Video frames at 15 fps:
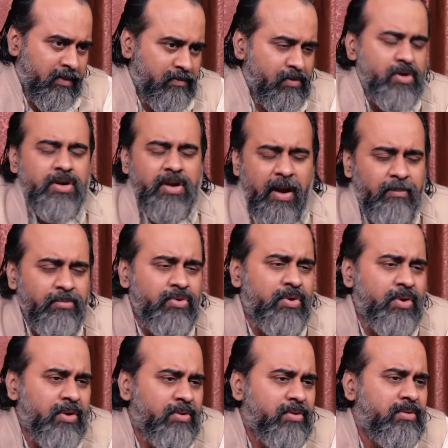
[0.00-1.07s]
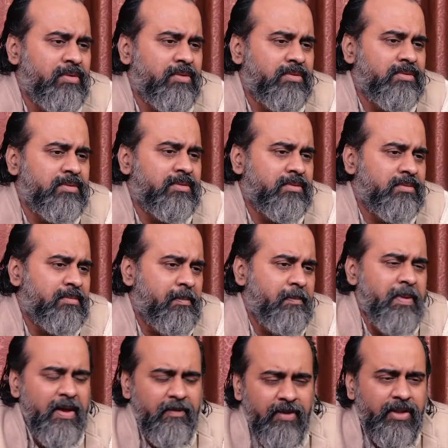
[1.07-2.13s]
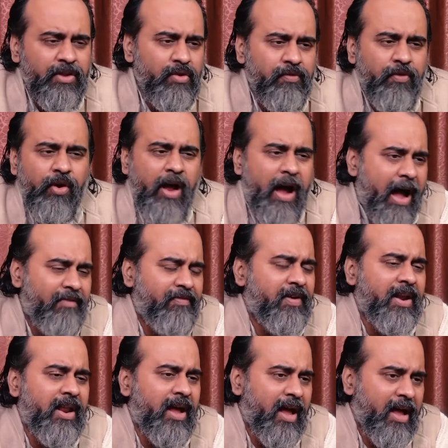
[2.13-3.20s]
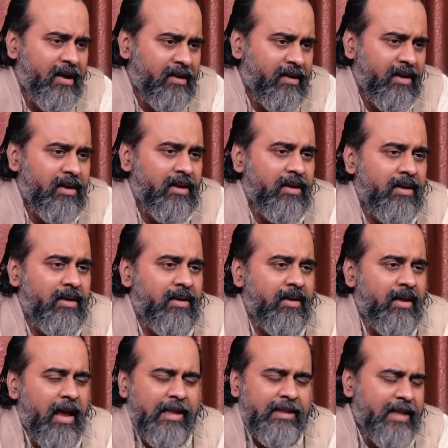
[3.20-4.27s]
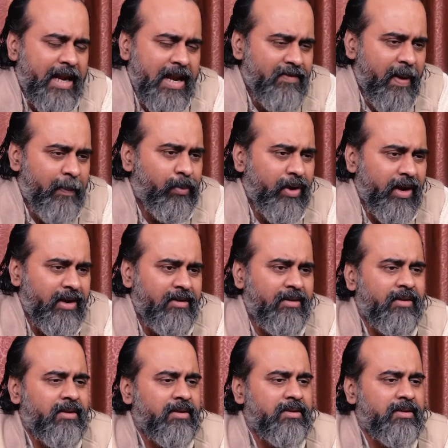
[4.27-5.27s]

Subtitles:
would come to you, be with you for half an hour, and then evaporate?